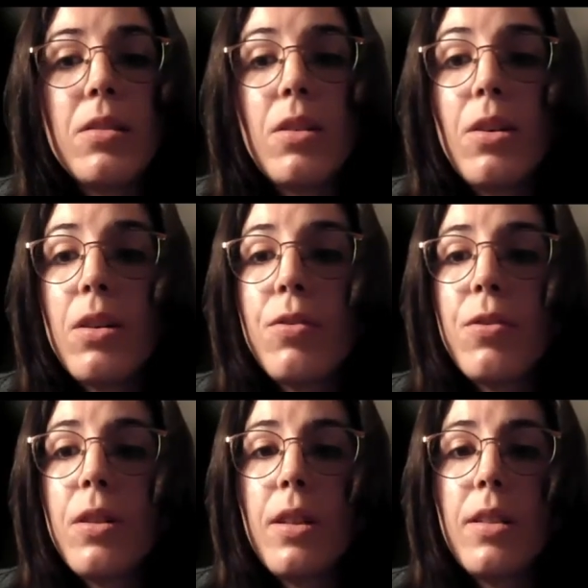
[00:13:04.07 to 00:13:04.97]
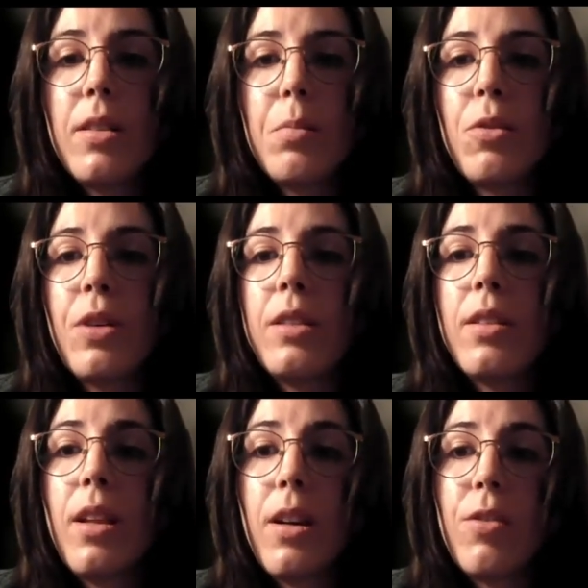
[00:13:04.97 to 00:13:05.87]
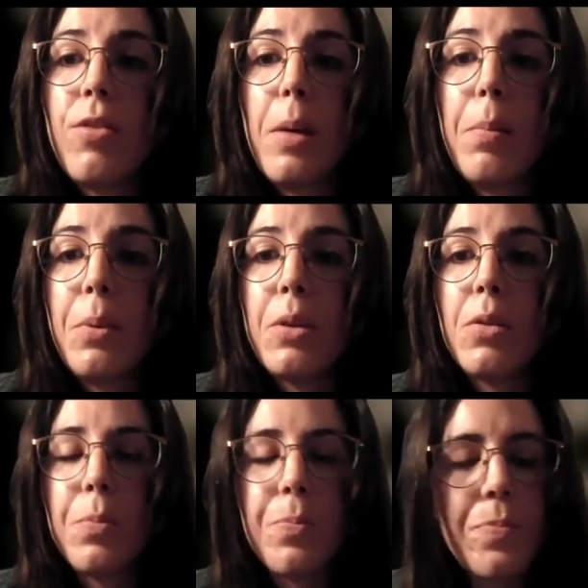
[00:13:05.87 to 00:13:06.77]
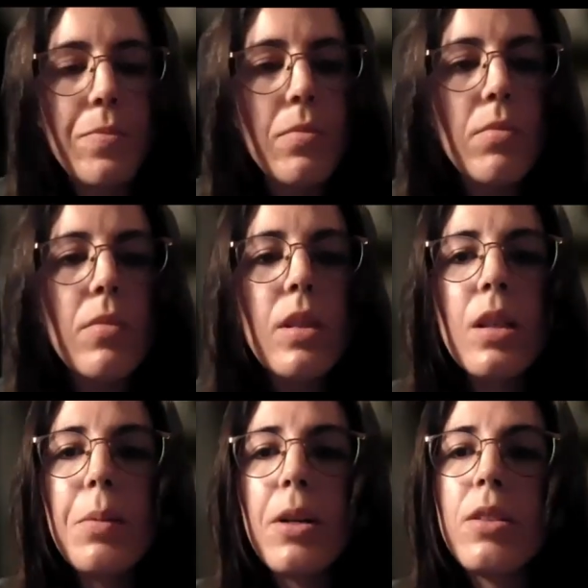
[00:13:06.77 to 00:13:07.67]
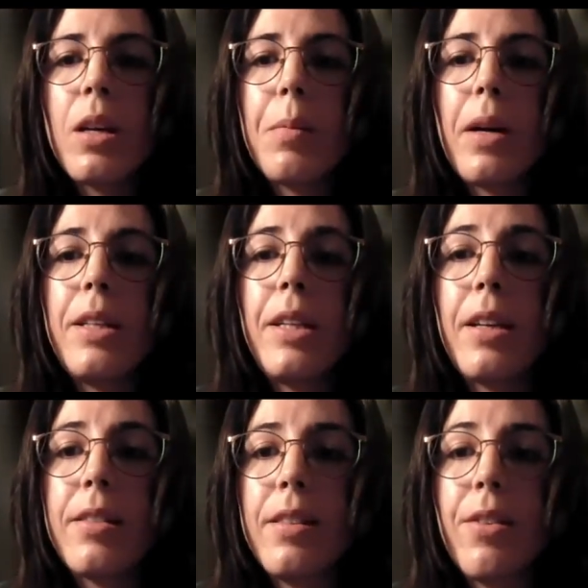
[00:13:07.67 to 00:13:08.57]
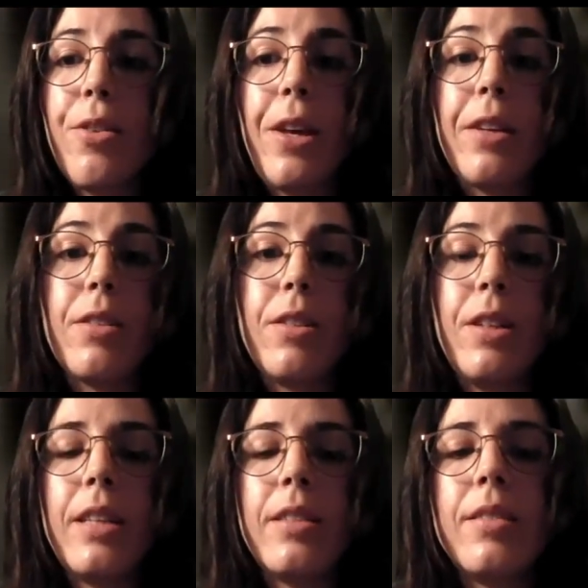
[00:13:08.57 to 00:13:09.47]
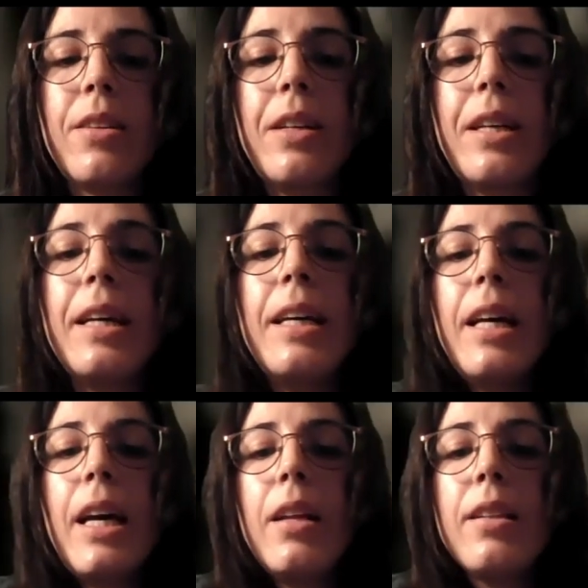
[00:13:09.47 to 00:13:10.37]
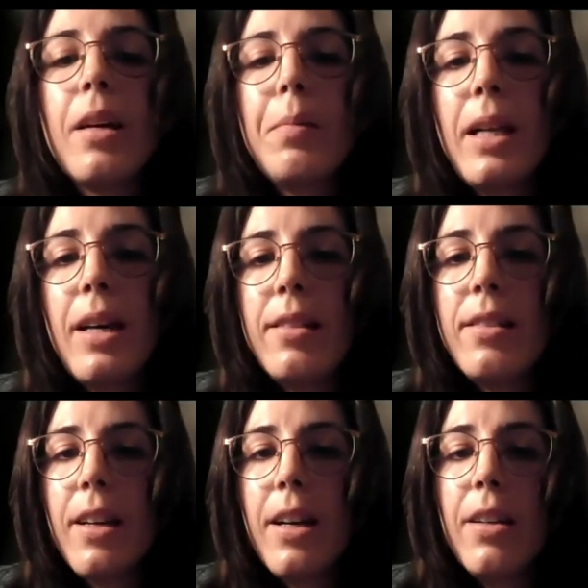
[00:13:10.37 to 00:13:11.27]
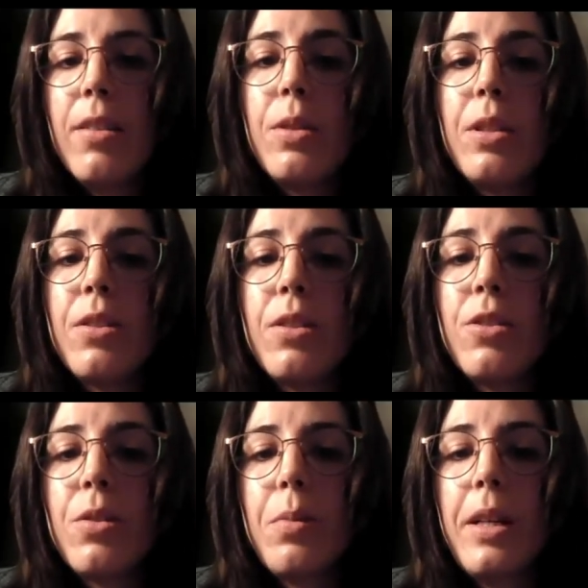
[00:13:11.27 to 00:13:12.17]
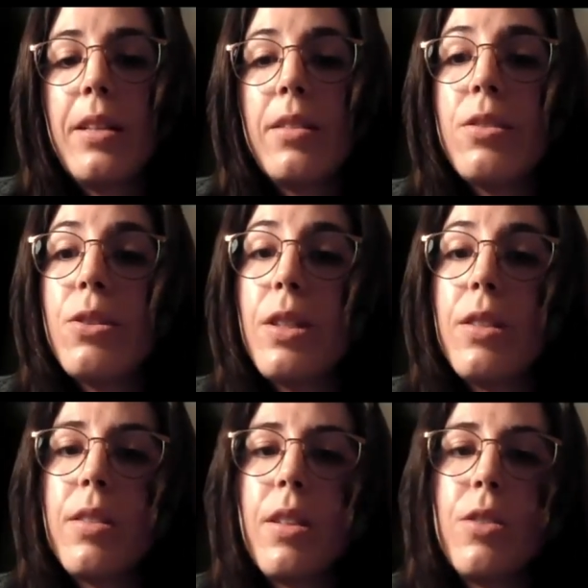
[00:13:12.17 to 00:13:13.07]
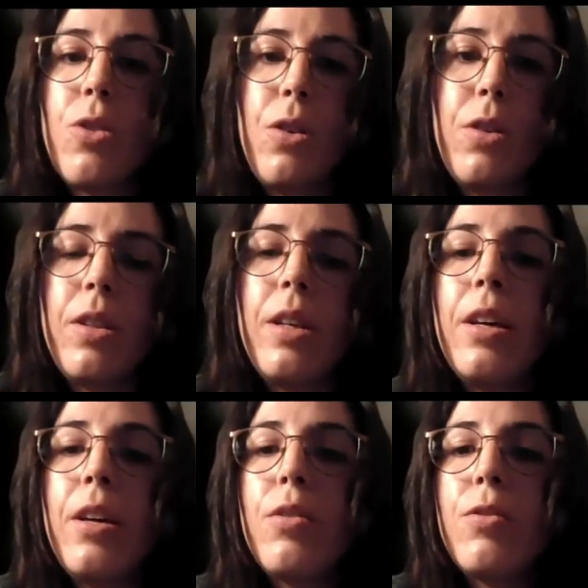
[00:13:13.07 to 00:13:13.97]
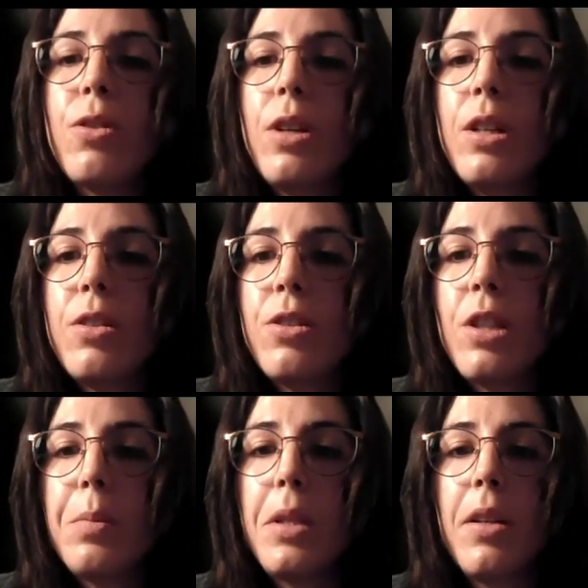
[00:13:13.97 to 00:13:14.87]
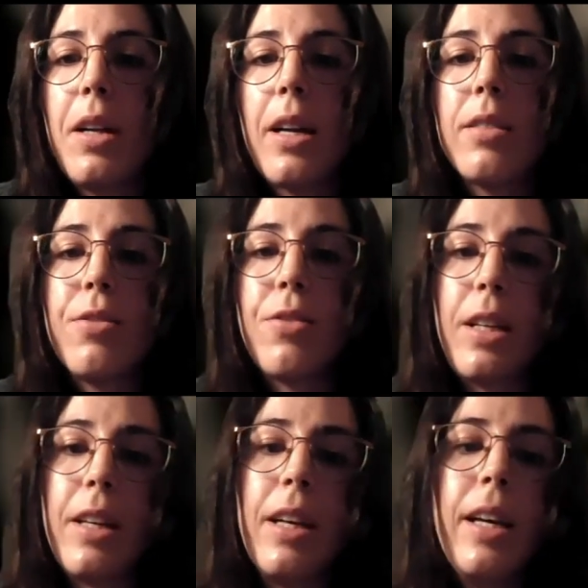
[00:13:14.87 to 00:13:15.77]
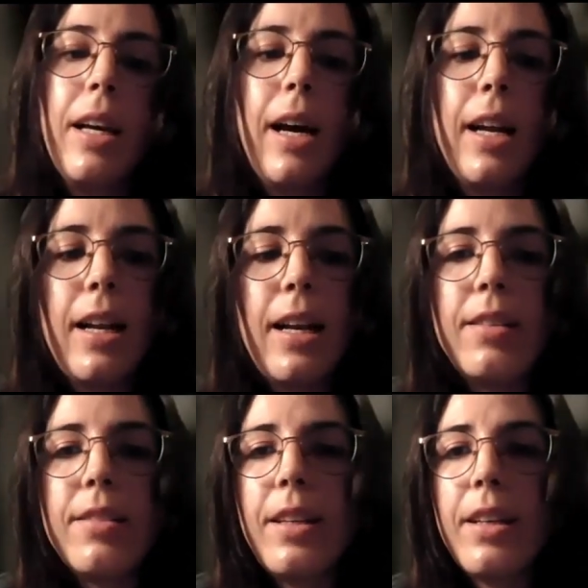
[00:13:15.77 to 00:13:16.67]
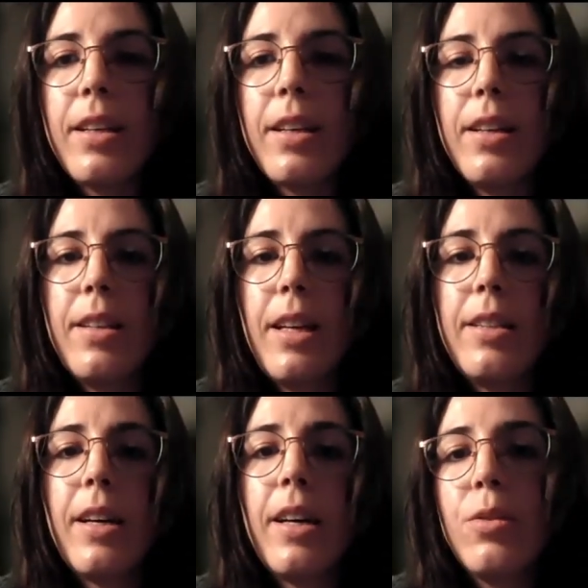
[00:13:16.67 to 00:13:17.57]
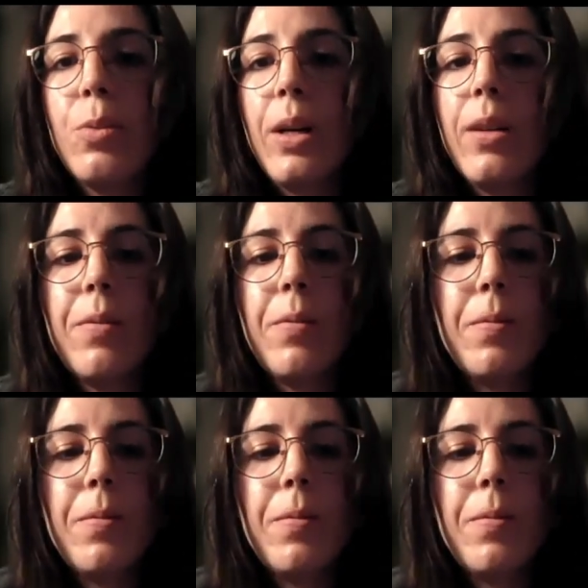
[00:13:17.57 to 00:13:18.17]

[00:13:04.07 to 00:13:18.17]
sonographer that provides a lot of input about some ideas and things that are necessary, and Camilla and Stein are research medical students that joined for internships and are actively analyzing data as well.